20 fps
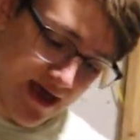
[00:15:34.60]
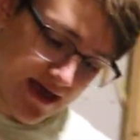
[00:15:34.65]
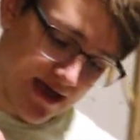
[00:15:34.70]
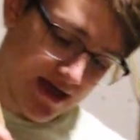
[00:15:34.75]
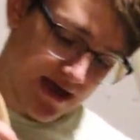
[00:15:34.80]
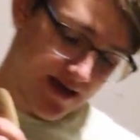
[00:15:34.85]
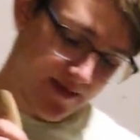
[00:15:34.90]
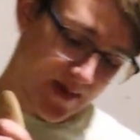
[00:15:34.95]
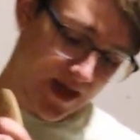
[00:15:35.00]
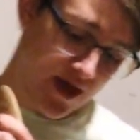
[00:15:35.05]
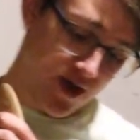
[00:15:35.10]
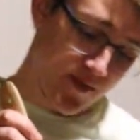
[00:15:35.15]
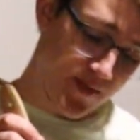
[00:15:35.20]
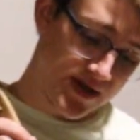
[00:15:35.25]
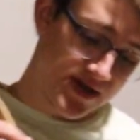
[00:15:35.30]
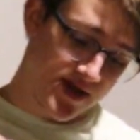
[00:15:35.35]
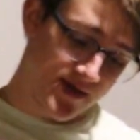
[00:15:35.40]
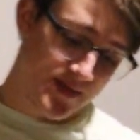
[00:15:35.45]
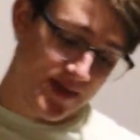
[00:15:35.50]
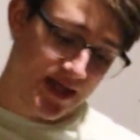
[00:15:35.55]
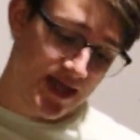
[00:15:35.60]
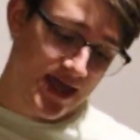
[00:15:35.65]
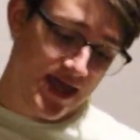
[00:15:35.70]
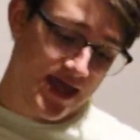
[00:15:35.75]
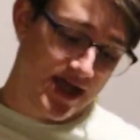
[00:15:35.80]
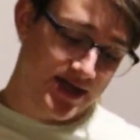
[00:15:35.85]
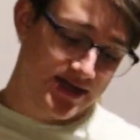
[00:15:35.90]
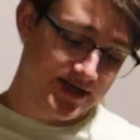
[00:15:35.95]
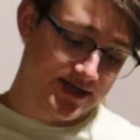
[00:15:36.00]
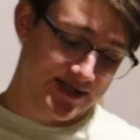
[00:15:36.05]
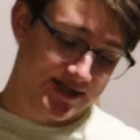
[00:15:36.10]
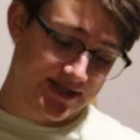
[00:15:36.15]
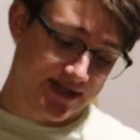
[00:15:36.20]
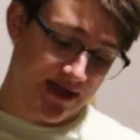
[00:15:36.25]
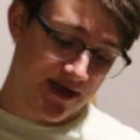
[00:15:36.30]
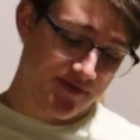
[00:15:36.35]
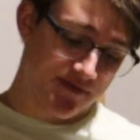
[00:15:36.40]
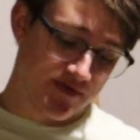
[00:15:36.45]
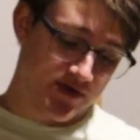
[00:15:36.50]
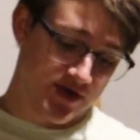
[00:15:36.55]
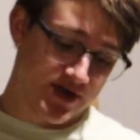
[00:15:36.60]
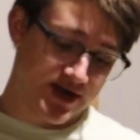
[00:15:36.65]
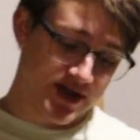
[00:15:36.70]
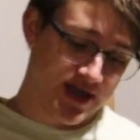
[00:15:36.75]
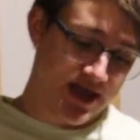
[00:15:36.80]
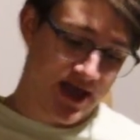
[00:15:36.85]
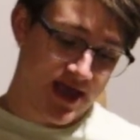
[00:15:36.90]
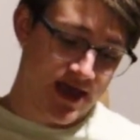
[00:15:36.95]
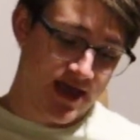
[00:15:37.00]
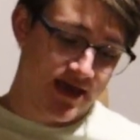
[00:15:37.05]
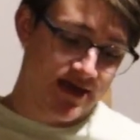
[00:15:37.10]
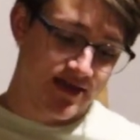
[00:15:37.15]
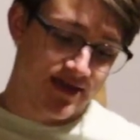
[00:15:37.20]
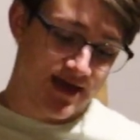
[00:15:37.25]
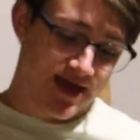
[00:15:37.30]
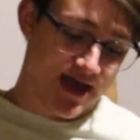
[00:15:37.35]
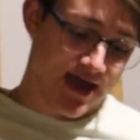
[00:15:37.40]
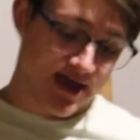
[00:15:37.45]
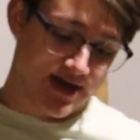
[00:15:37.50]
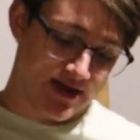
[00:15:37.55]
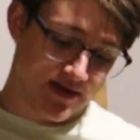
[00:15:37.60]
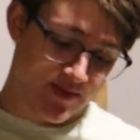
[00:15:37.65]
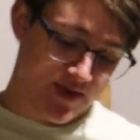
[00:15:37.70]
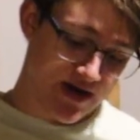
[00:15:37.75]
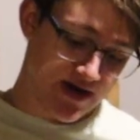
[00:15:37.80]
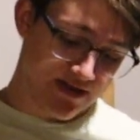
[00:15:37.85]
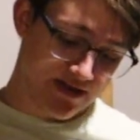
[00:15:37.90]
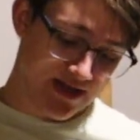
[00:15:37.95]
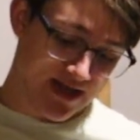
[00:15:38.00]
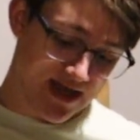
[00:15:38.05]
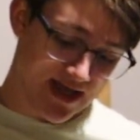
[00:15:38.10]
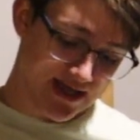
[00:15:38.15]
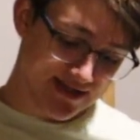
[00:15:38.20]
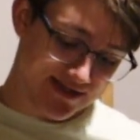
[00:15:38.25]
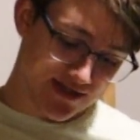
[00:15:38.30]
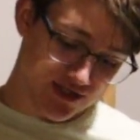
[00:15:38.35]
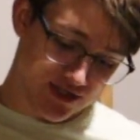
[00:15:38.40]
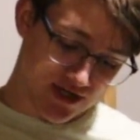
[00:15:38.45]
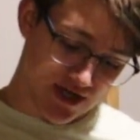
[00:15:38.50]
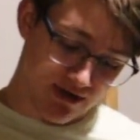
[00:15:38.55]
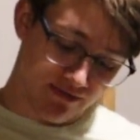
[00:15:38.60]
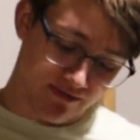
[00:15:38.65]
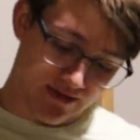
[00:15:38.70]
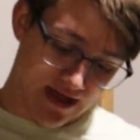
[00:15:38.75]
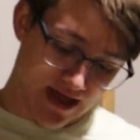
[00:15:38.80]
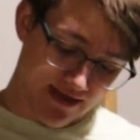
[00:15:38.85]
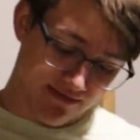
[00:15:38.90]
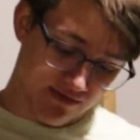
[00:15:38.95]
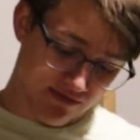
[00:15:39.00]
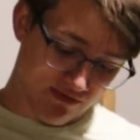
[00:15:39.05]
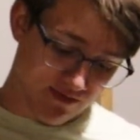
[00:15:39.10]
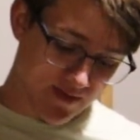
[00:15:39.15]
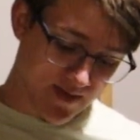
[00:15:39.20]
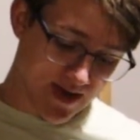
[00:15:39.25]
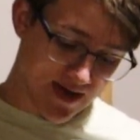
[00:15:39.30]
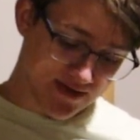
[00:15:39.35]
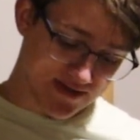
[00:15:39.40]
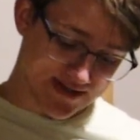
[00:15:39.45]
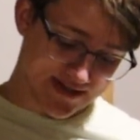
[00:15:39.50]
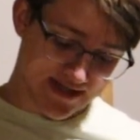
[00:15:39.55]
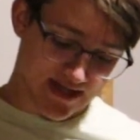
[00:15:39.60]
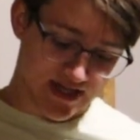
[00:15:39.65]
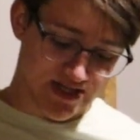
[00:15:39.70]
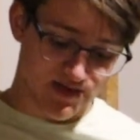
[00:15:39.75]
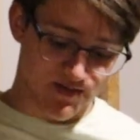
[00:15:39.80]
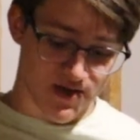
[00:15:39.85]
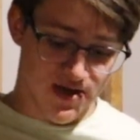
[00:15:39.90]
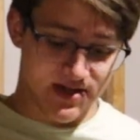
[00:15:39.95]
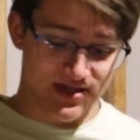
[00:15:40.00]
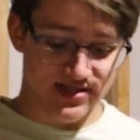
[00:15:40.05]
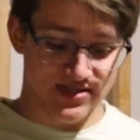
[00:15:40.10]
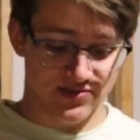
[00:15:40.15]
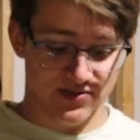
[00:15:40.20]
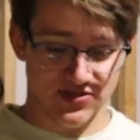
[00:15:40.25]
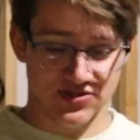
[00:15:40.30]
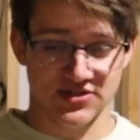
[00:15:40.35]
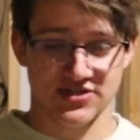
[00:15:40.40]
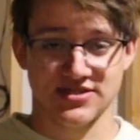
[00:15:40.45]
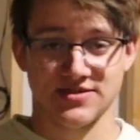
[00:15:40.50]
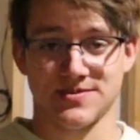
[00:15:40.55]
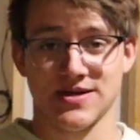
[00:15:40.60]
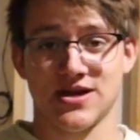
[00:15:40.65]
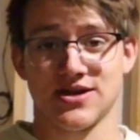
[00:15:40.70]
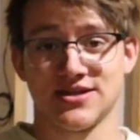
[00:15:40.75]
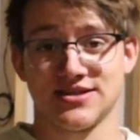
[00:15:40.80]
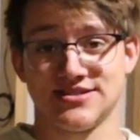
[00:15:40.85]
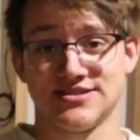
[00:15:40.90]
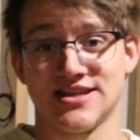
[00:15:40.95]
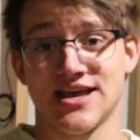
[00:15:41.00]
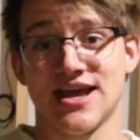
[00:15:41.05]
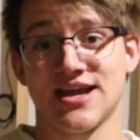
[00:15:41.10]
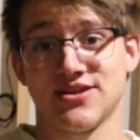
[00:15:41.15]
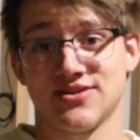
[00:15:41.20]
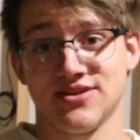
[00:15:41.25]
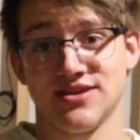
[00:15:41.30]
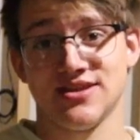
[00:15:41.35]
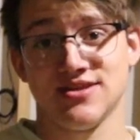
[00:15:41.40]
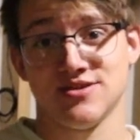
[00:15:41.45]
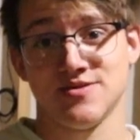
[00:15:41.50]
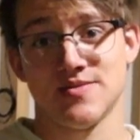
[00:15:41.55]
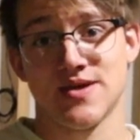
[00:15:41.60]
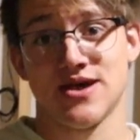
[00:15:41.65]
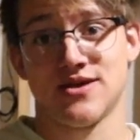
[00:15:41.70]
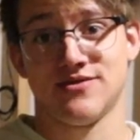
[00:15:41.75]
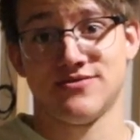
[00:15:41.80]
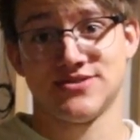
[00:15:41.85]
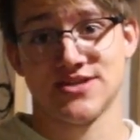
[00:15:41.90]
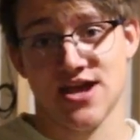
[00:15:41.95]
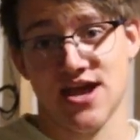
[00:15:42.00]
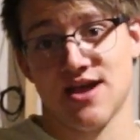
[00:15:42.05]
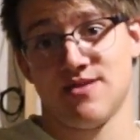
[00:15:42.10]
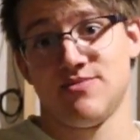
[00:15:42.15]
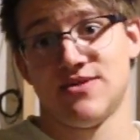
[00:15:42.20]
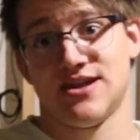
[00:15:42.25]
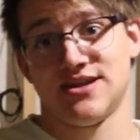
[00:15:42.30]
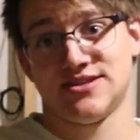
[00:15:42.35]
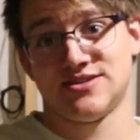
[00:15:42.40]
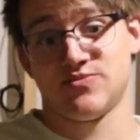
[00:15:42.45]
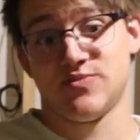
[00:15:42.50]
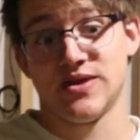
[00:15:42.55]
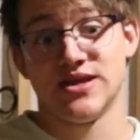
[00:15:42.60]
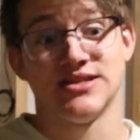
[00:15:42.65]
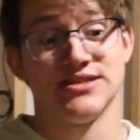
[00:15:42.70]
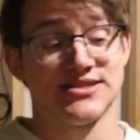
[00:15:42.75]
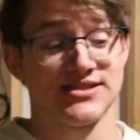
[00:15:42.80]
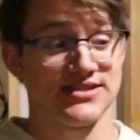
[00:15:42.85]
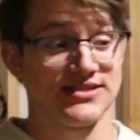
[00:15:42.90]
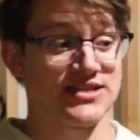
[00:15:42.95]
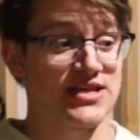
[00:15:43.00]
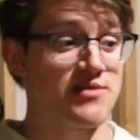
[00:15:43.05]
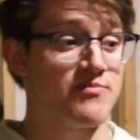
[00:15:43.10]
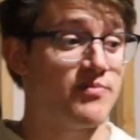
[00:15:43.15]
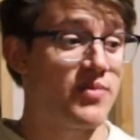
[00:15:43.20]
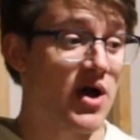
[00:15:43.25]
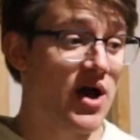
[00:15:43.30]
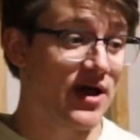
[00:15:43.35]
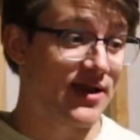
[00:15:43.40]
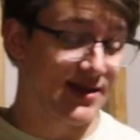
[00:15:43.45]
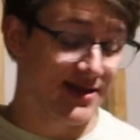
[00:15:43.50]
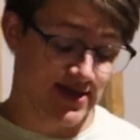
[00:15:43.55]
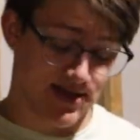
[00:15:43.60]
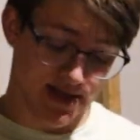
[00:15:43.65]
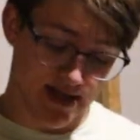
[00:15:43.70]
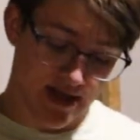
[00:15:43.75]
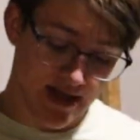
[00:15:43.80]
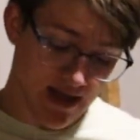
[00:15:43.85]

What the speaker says: I opened up my can and discovered that apparently it has a shelf life of about 6 months, which is about exactly the amount of time that it's been since I bought it.